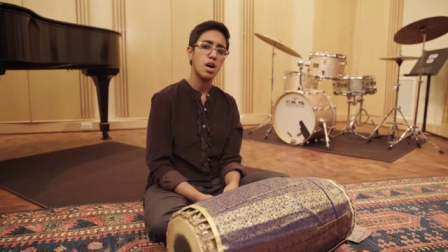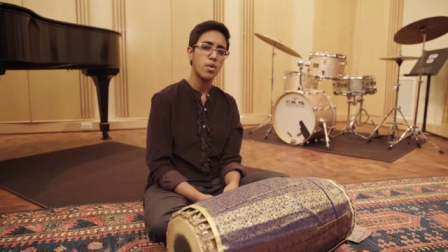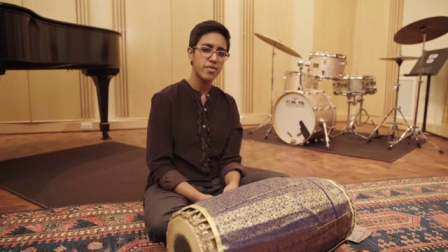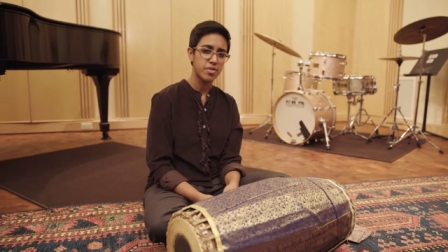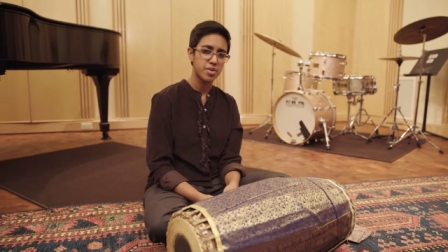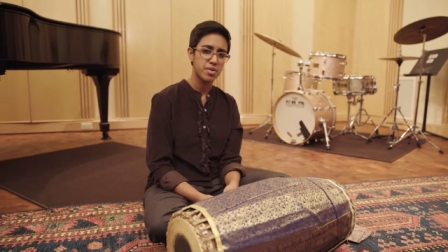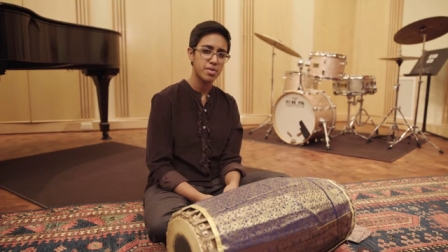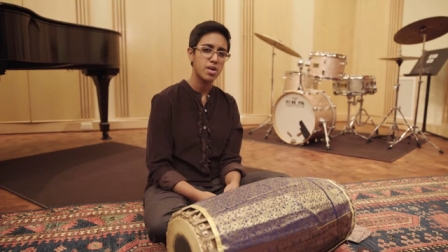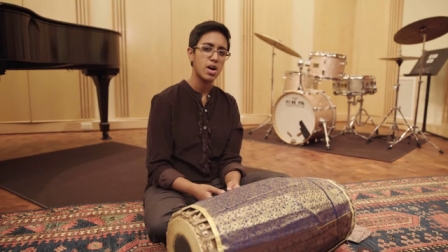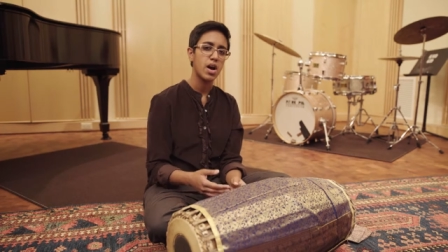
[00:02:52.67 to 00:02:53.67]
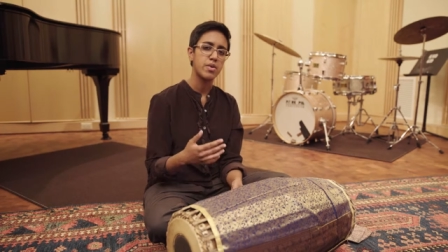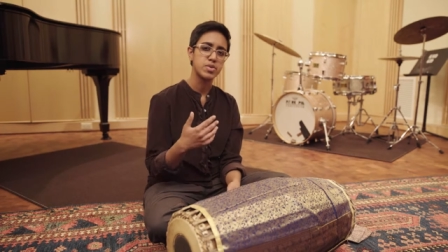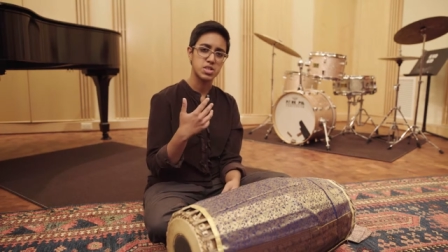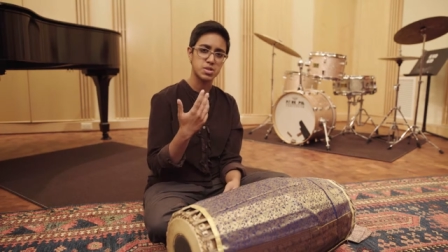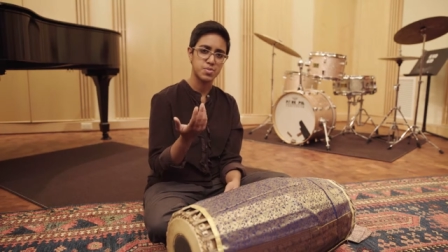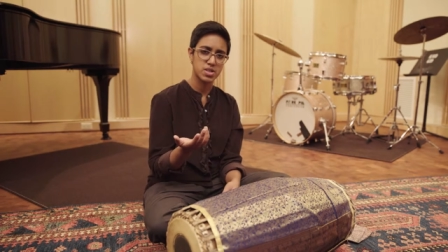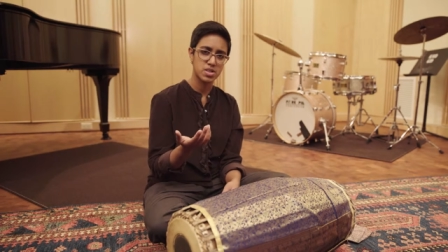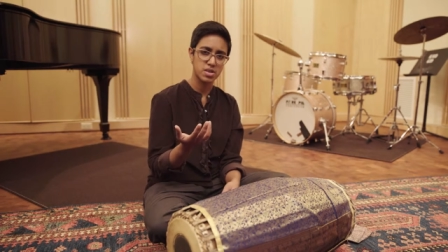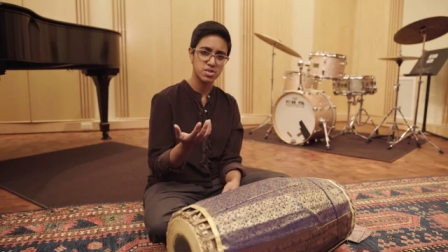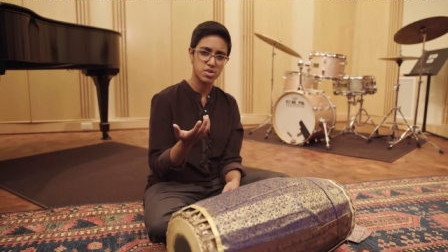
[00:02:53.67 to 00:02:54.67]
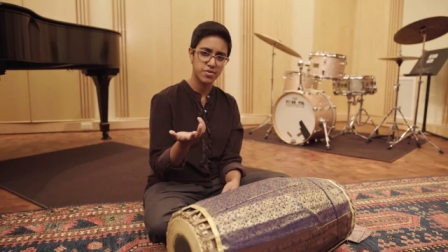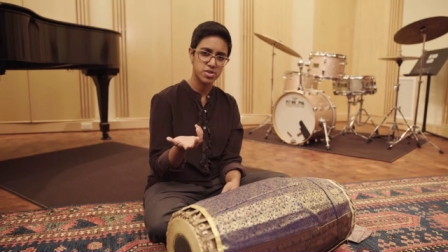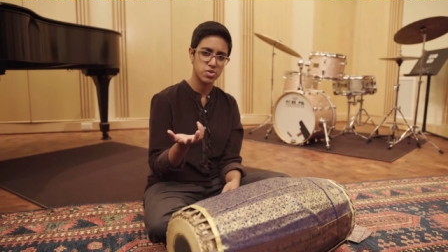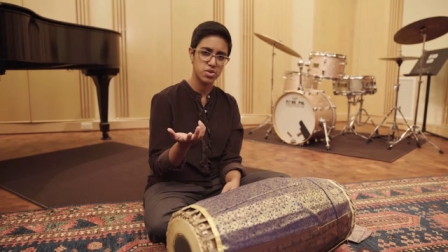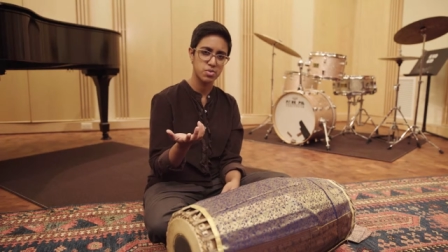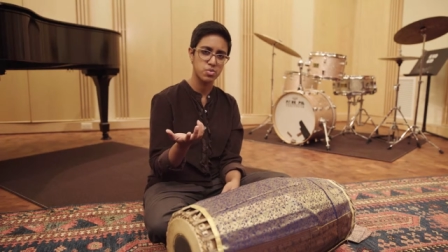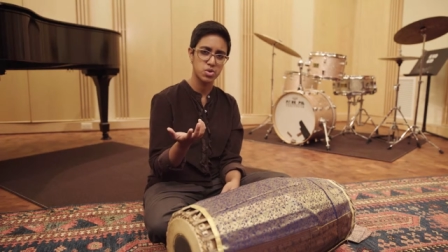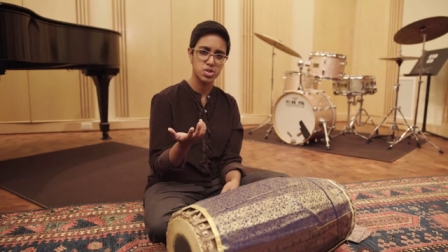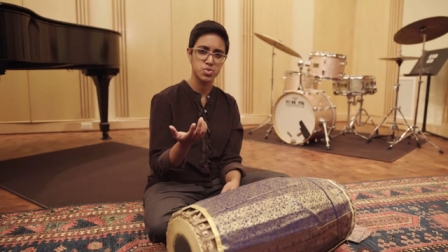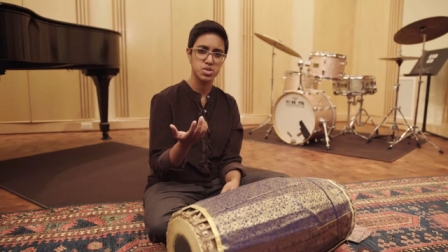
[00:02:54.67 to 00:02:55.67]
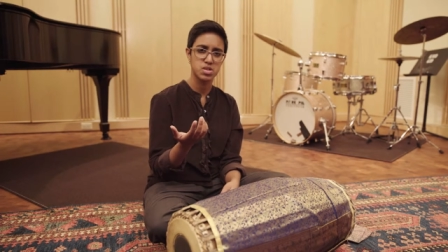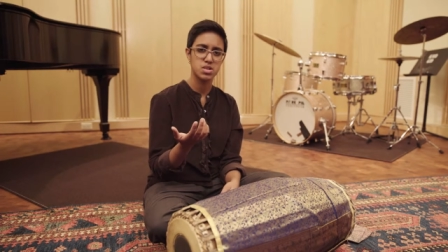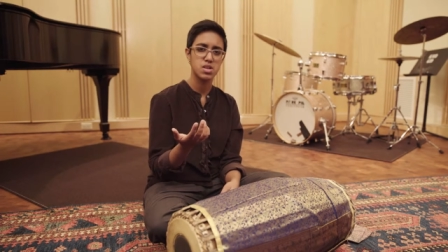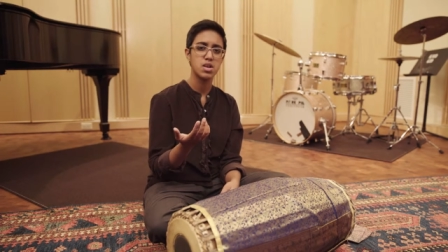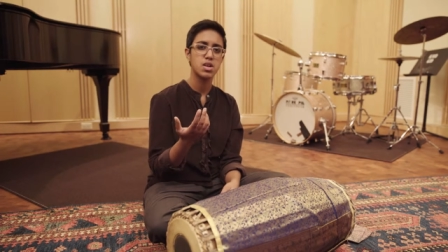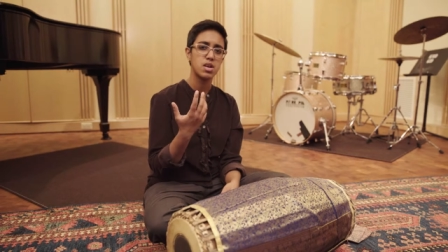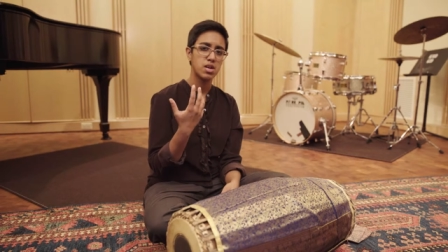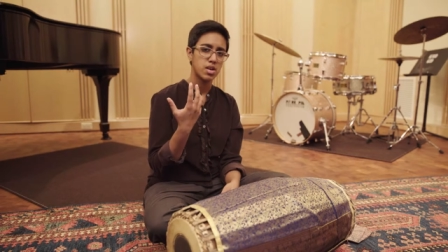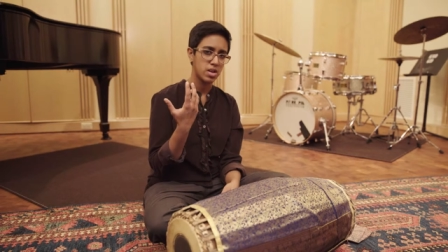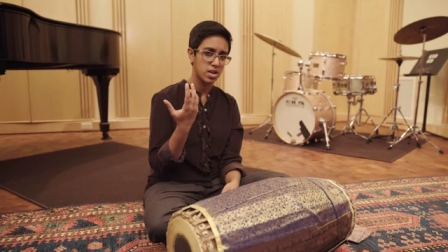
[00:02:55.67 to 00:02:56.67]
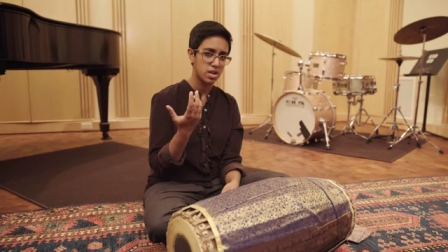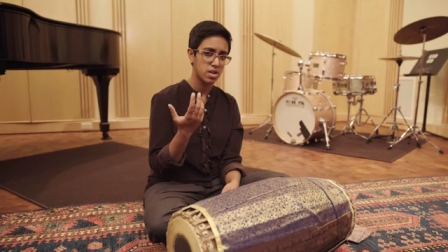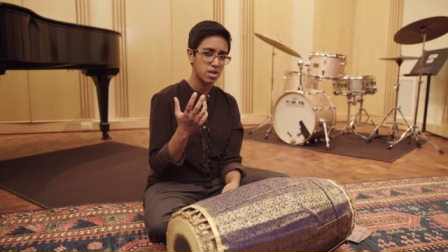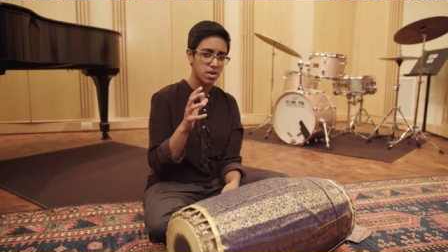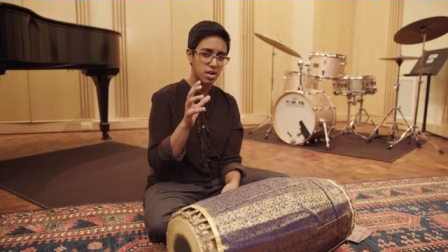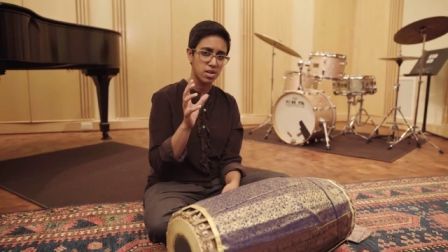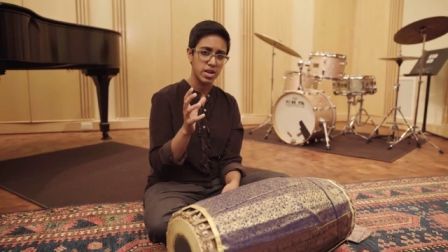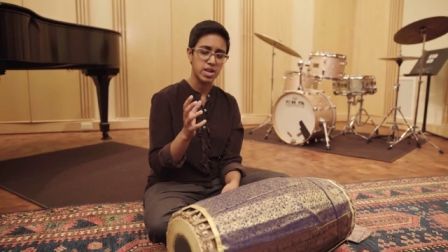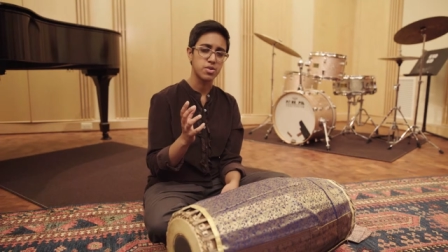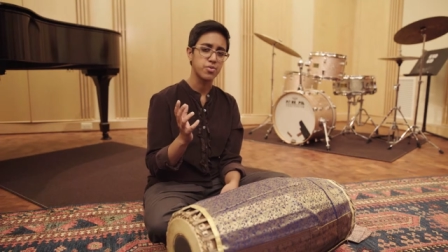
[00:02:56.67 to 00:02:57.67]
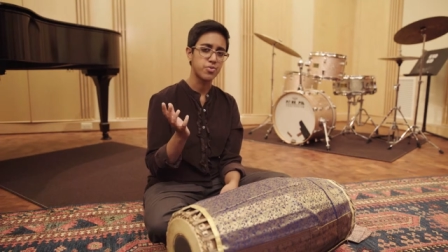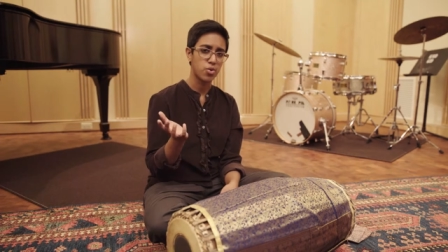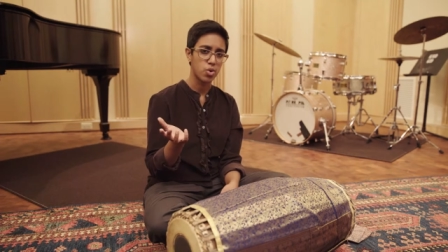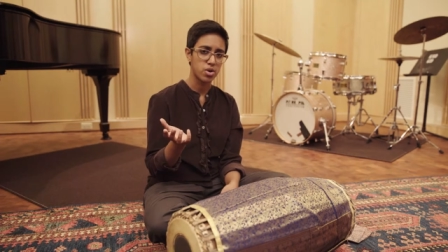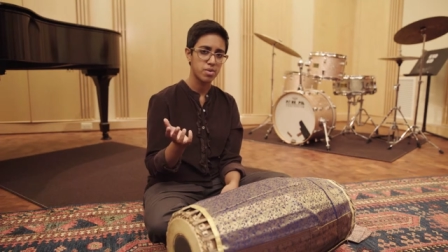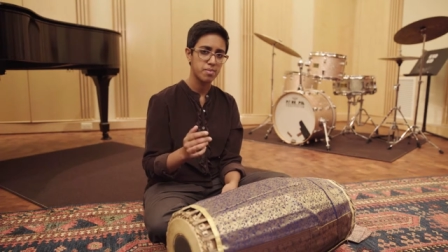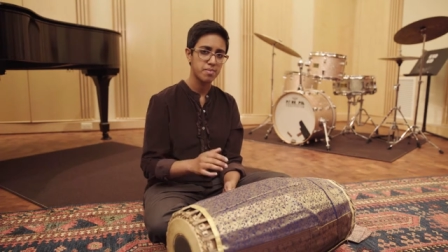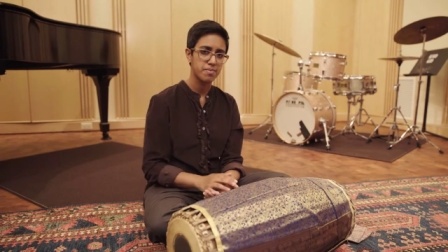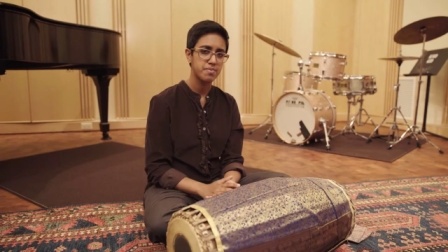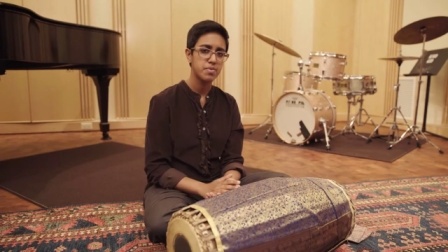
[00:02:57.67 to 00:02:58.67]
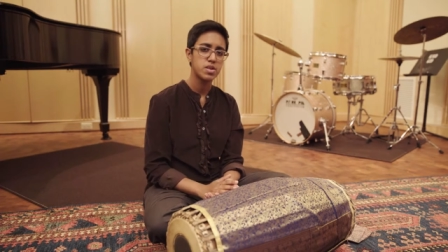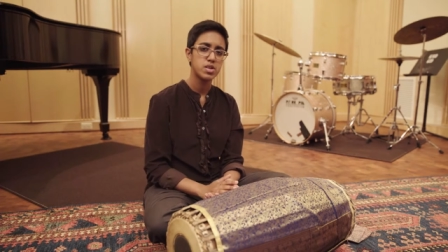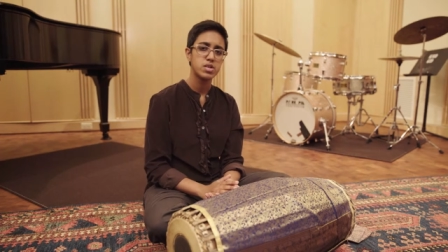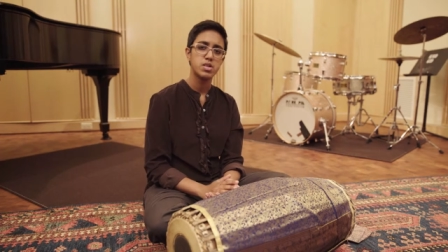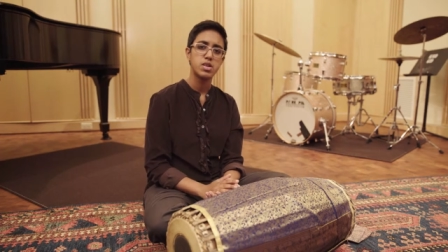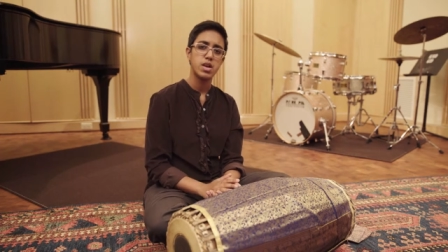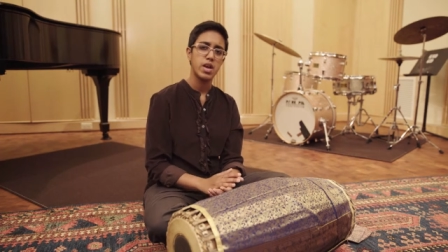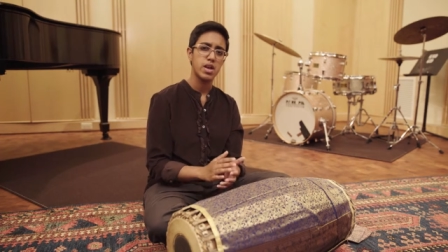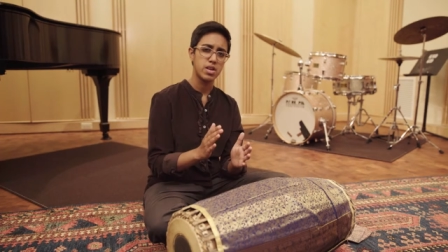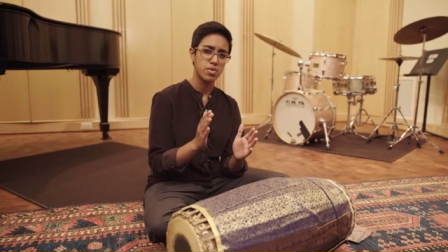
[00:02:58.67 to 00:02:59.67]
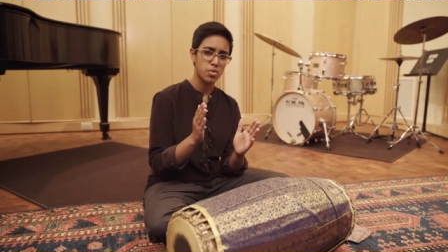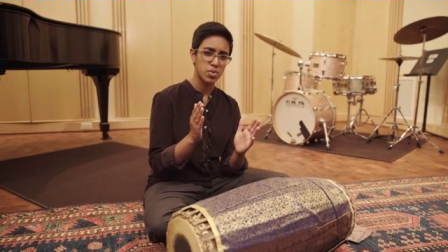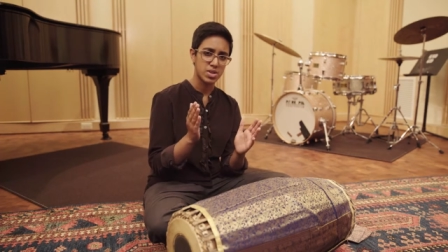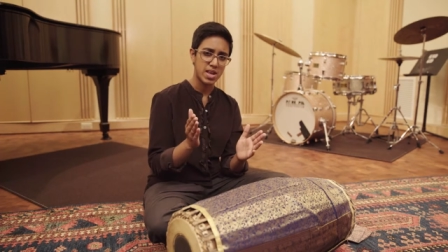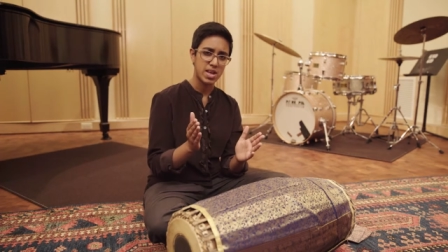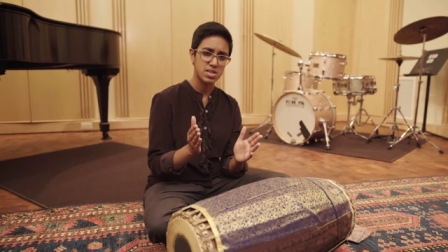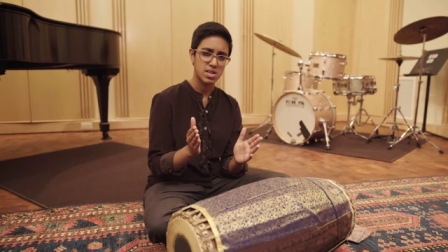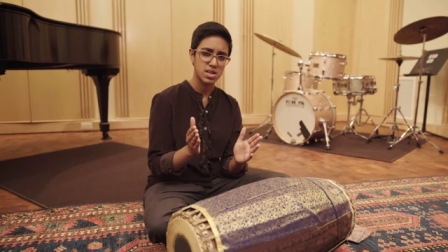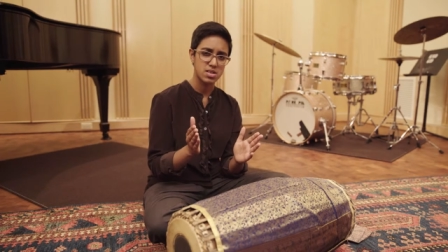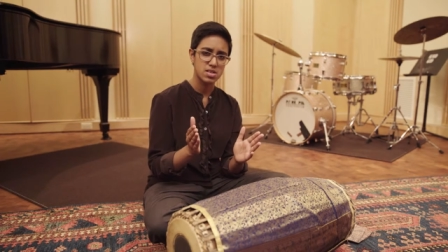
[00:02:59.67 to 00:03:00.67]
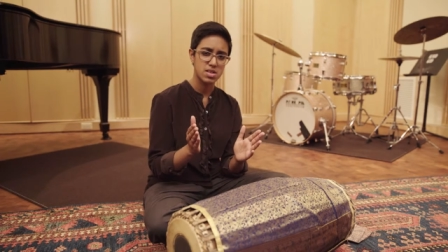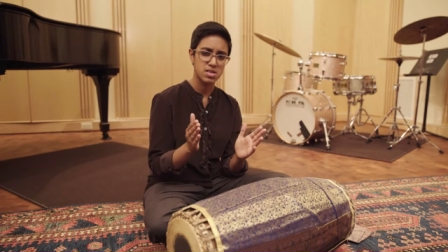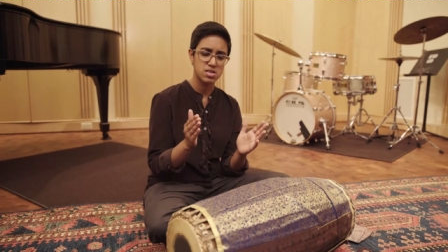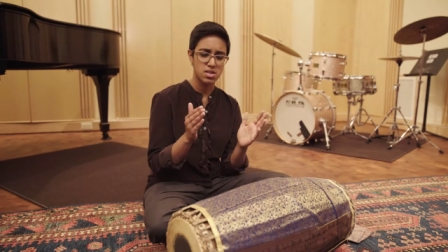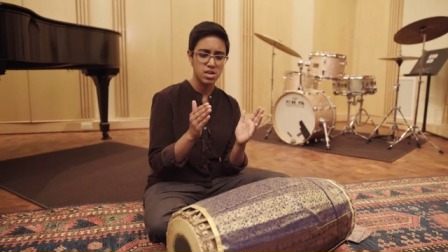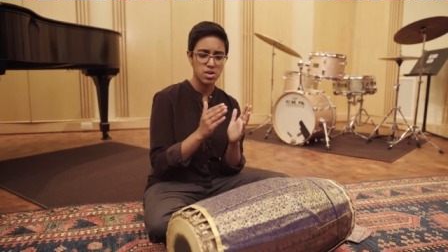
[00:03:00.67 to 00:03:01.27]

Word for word: However, I was expressing a surface rhythm which was in a length of four. And what that does is